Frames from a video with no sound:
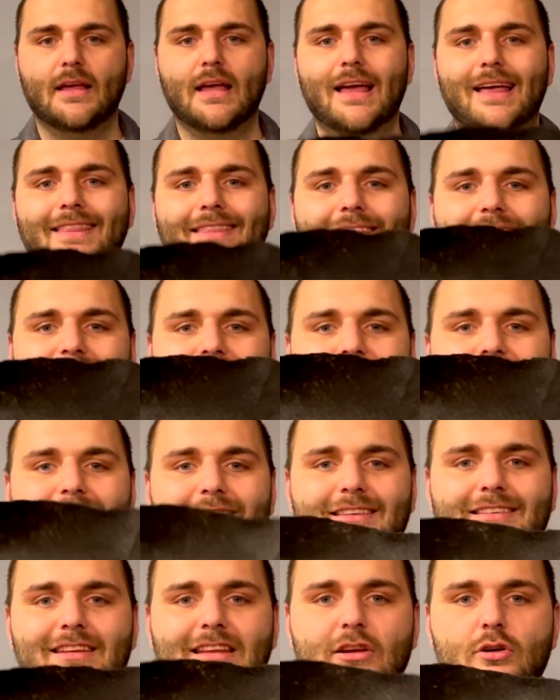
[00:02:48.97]
This is a
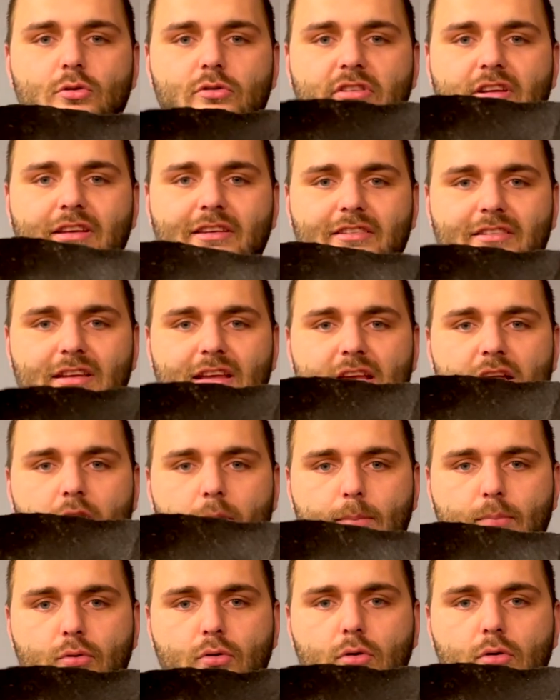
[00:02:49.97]
DOTC
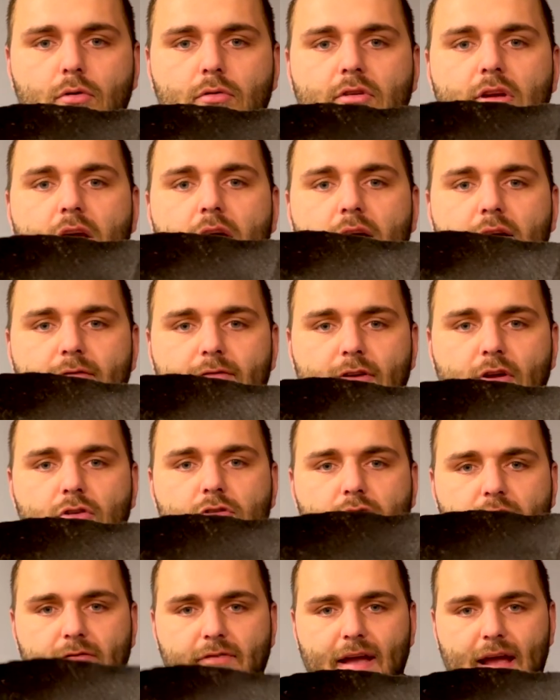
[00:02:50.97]
approved
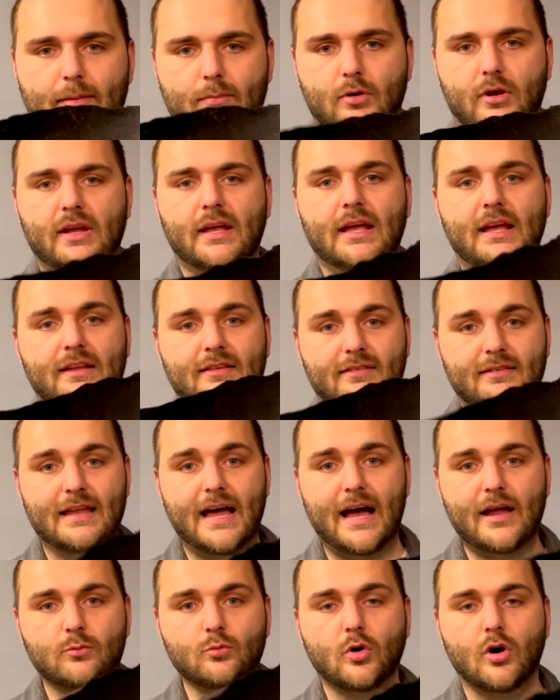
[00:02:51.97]
filter fabric. It's
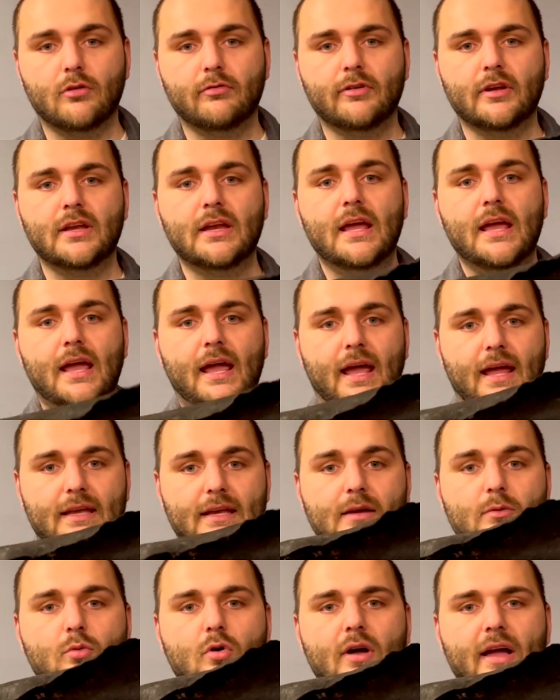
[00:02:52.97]
non-woven and
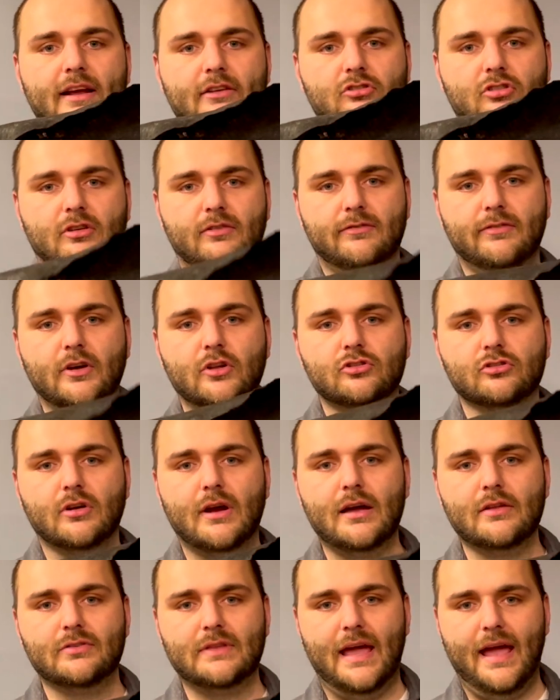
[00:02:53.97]
it will actually filter
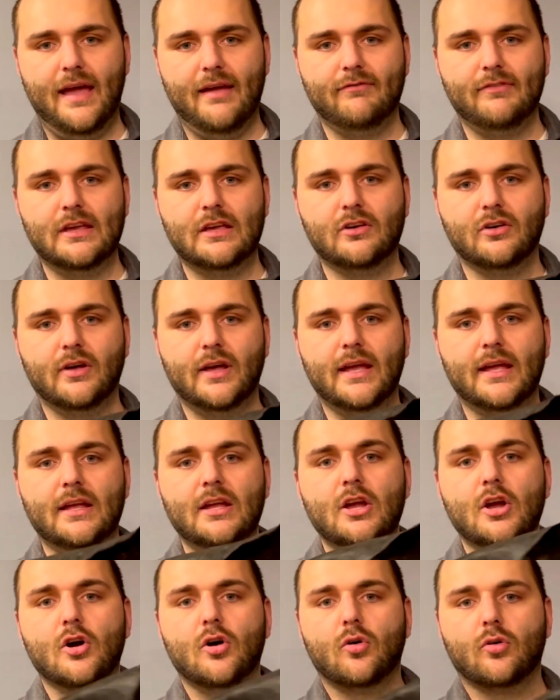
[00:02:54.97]
out the heavy clay
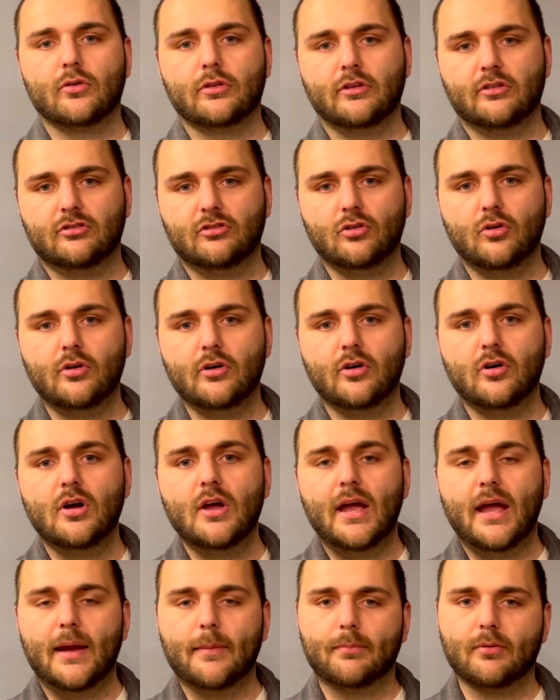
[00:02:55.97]
or the soil
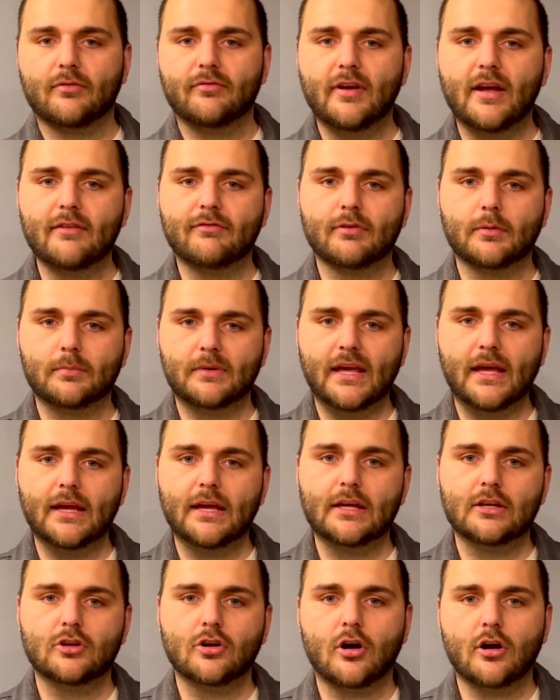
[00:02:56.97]
and prevent it from getting
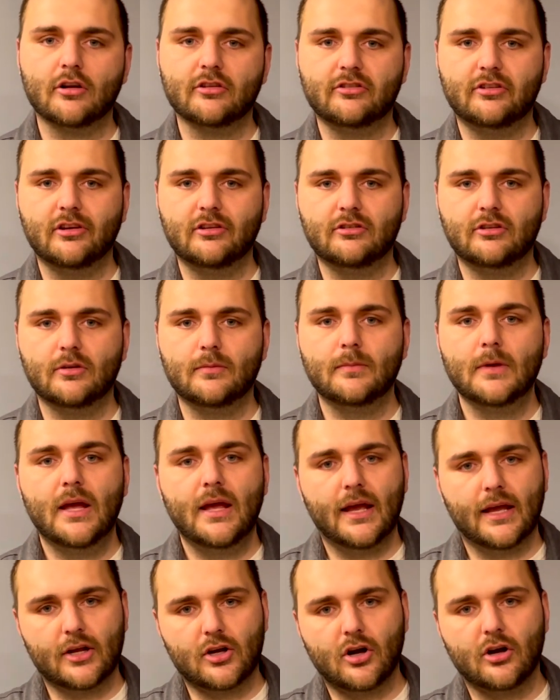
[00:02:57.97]
into our system
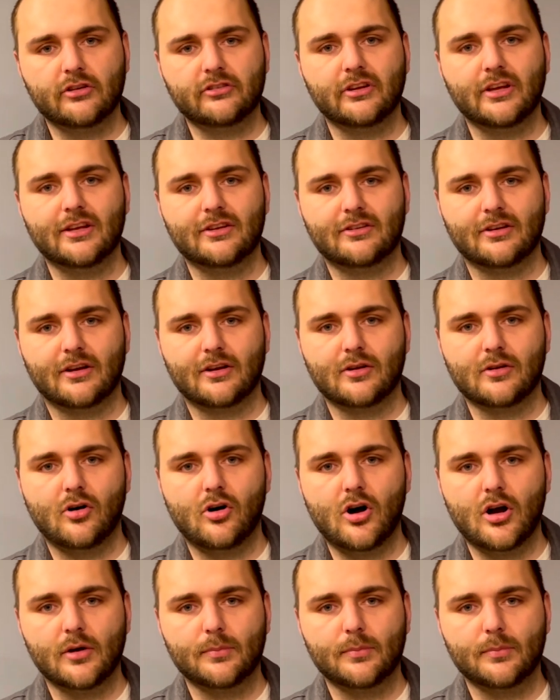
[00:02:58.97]
and causing it to clog